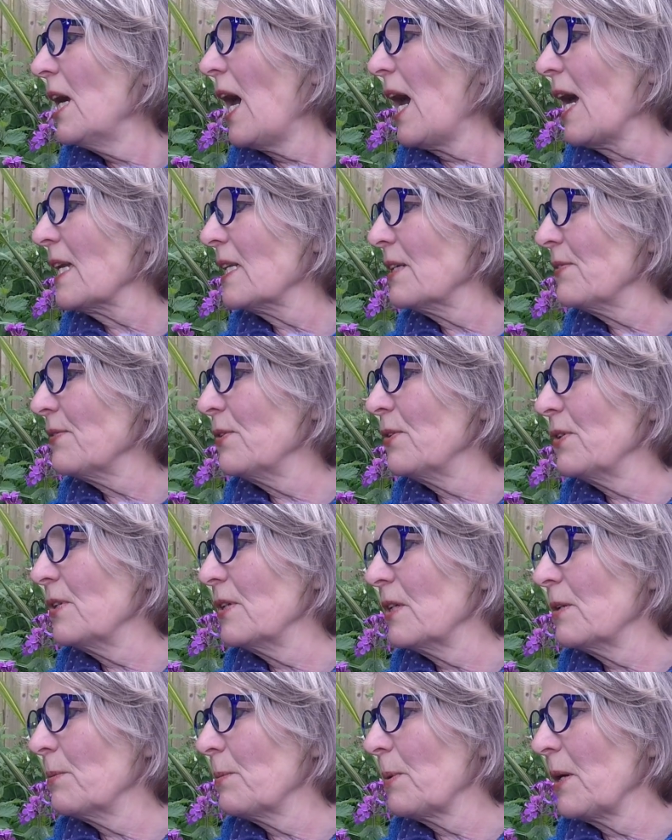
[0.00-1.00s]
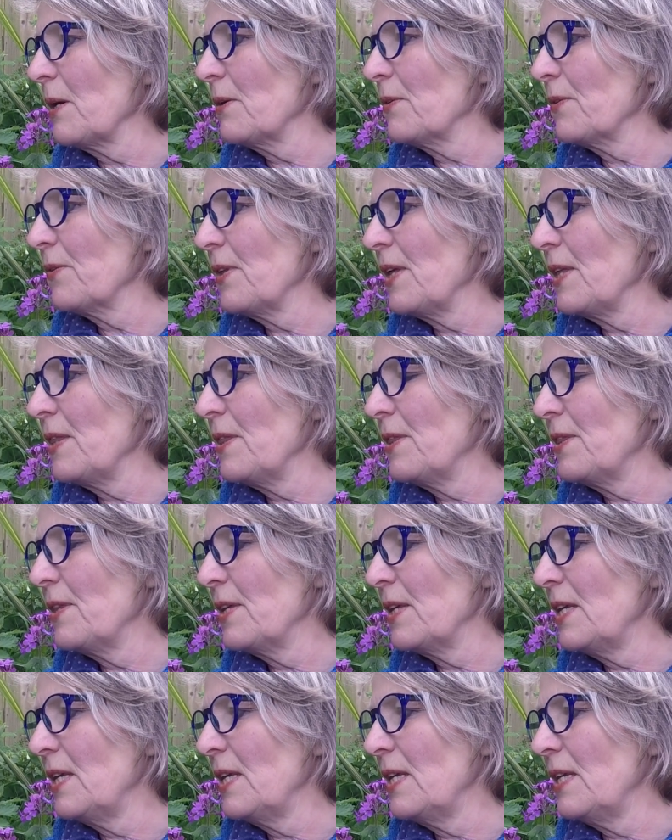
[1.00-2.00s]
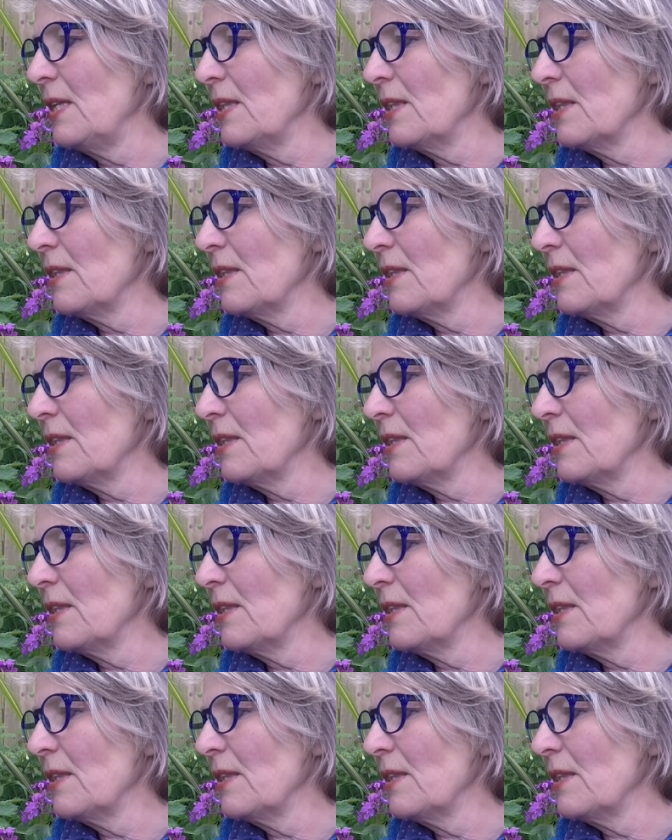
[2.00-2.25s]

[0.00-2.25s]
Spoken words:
and if you think about then the